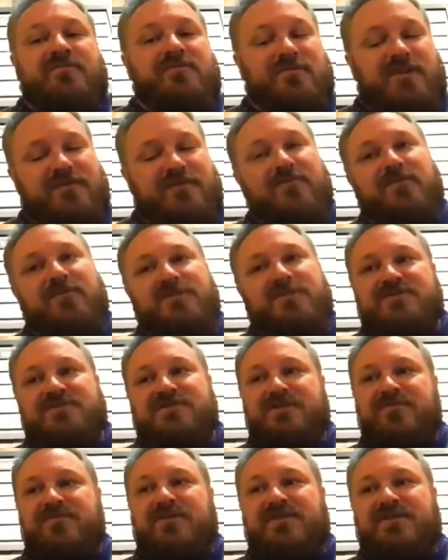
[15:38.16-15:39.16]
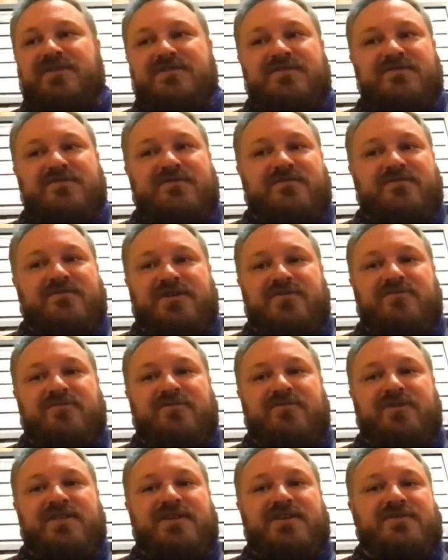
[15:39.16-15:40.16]
unfortunately, because of the
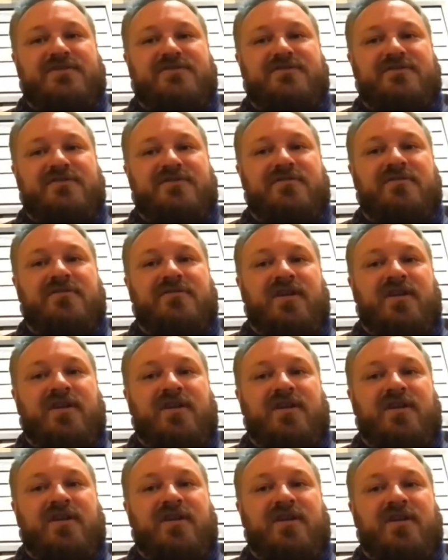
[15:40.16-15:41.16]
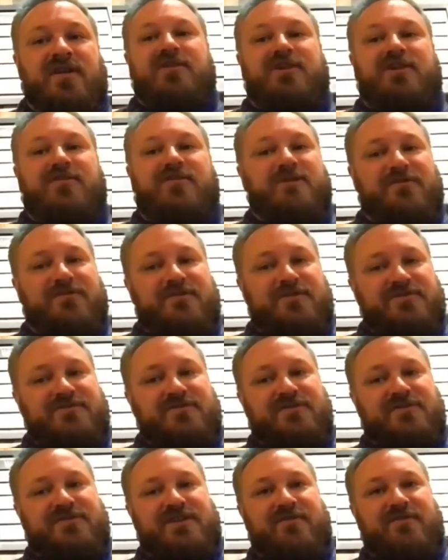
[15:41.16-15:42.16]
way that certain government
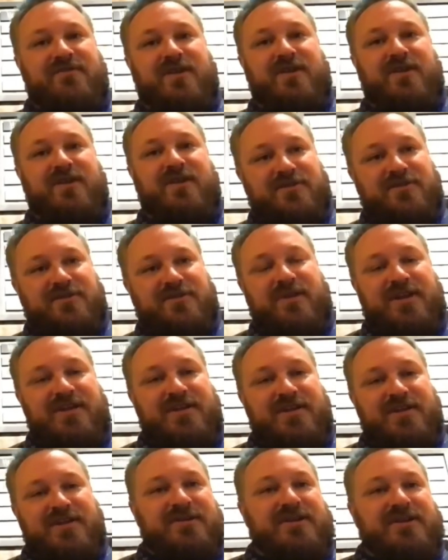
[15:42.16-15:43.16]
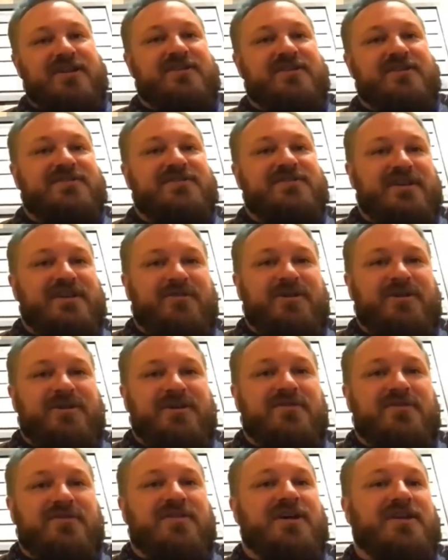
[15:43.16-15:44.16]
officials have handled the pandemic at a statewide level,
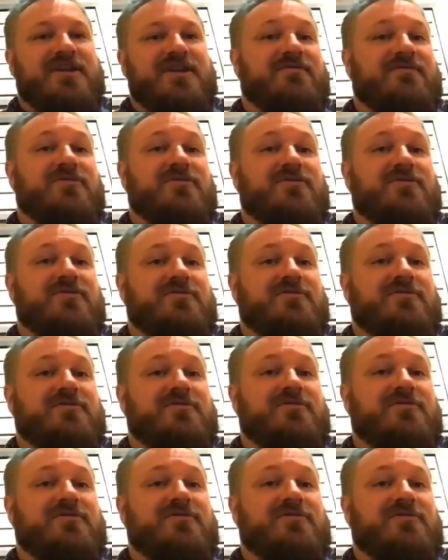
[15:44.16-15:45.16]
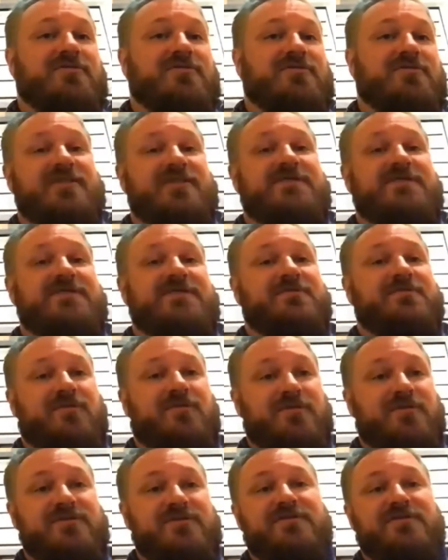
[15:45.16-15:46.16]
a lot of local municipalities have been forced
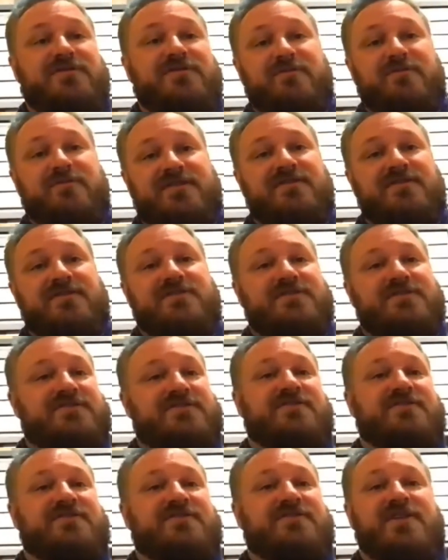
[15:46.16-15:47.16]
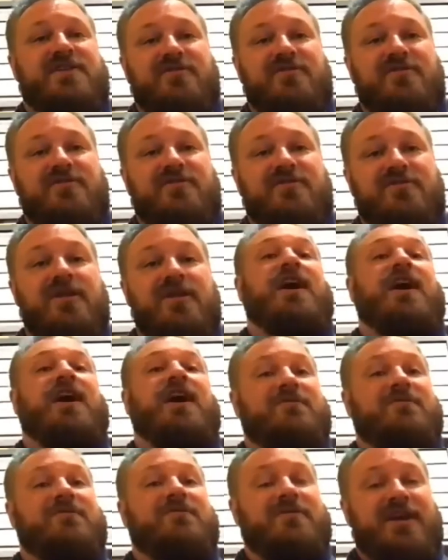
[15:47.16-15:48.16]
to make these decisions on their own. I've
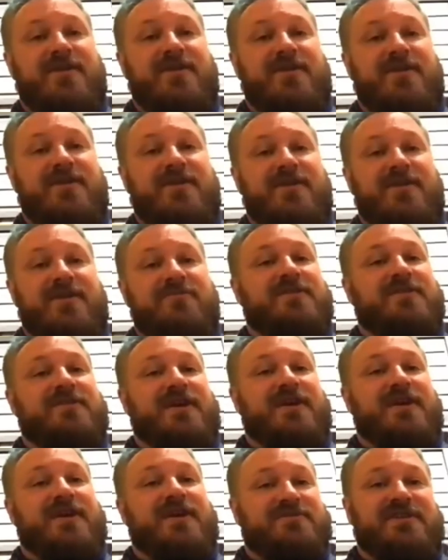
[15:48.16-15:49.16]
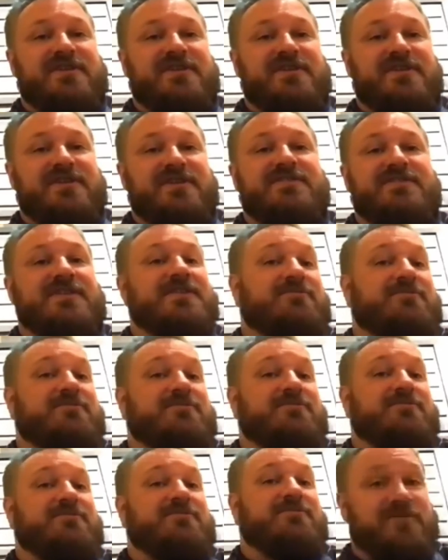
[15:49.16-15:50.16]
been very happy with Appleton's stance. I think we
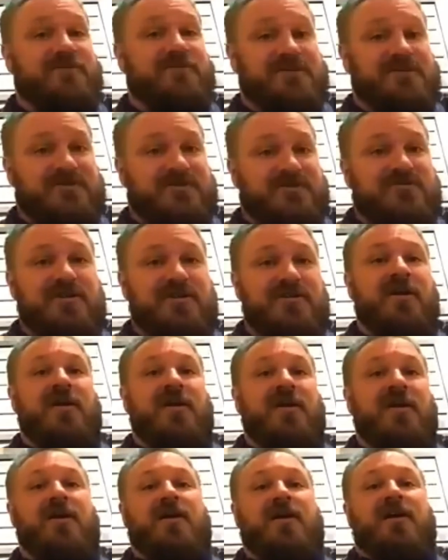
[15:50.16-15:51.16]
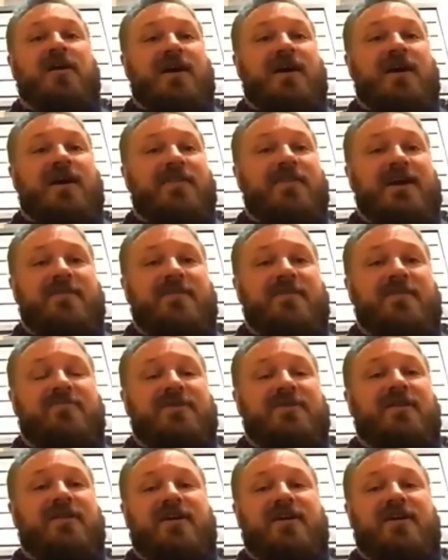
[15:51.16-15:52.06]
could be a little bit stronger on that, but